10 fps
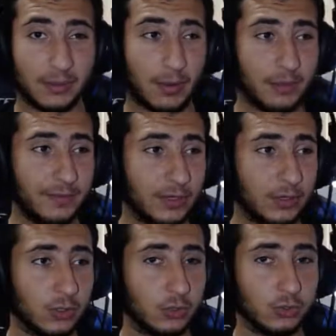Probably we're gonna
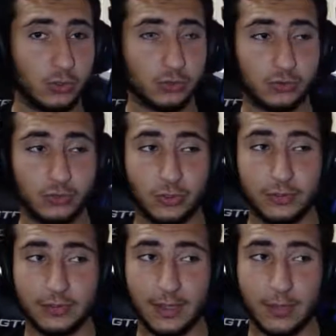go toe-to-toe
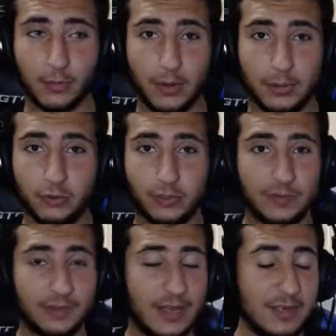with them, or maybe
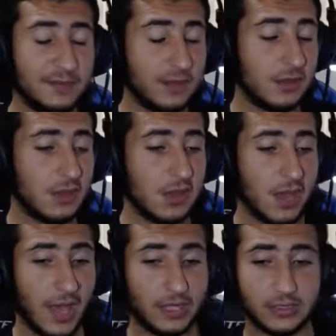25.
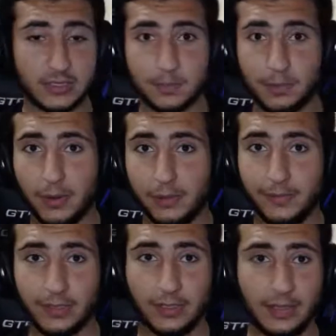And just probably we're
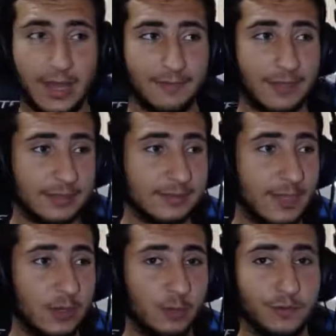gonna have a
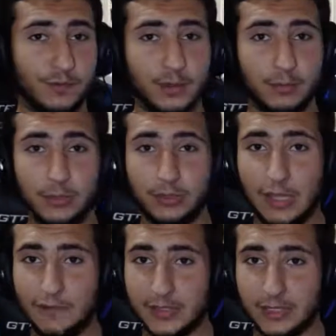10 or 15 point
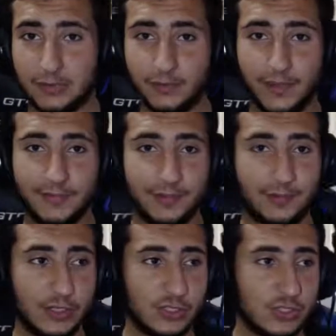deficit when we
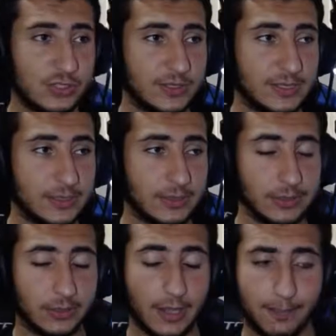finish the season.
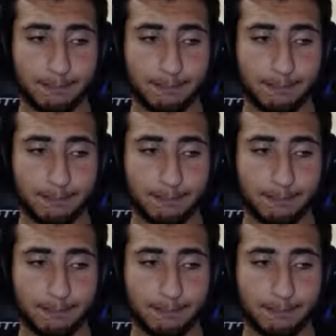So yeah.